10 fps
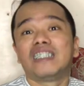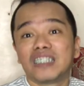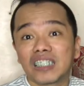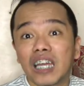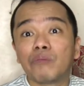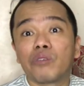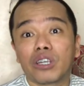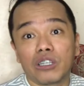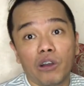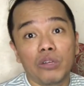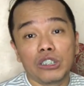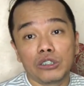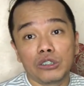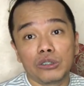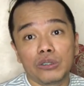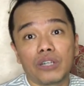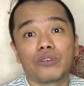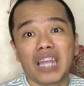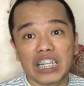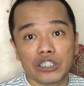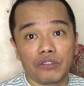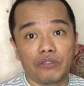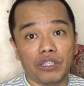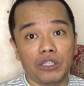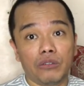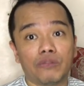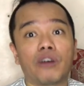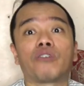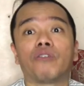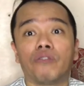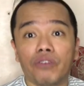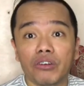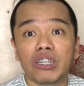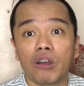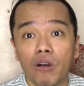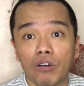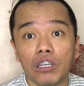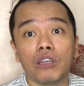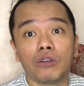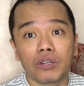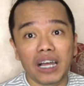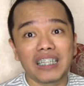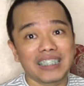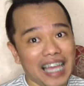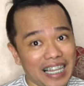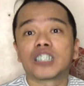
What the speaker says: This time, we are going to do a reaction video of our very own local tal,